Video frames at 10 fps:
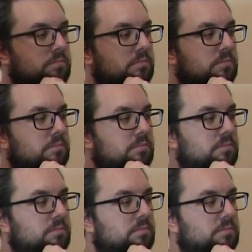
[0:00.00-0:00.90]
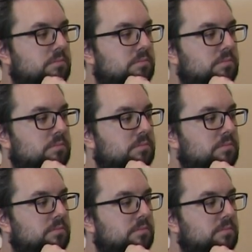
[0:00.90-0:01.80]

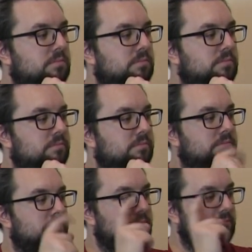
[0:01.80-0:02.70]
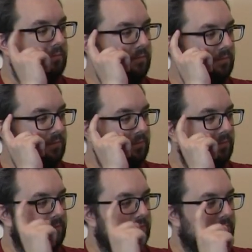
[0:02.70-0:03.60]

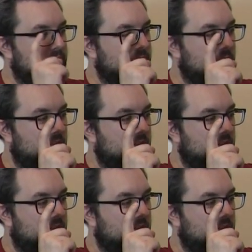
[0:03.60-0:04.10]
The person shown says nothing.